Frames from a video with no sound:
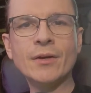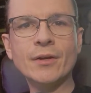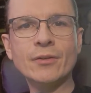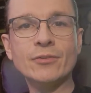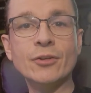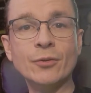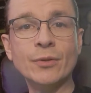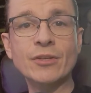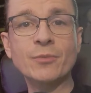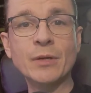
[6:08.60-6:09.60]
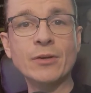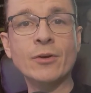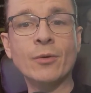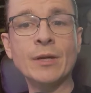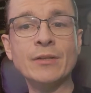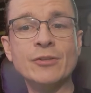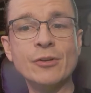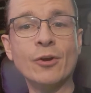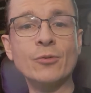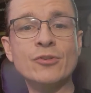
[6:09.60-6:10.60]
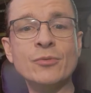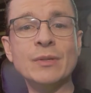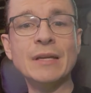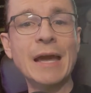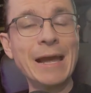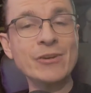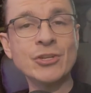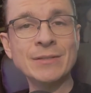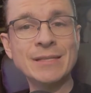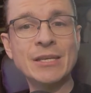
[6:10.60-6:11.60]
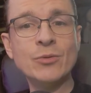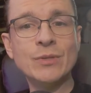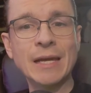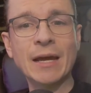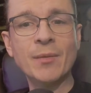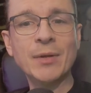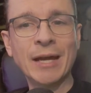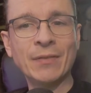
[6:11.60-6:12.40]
To do this, we are going to go to the Actions Queue tab at the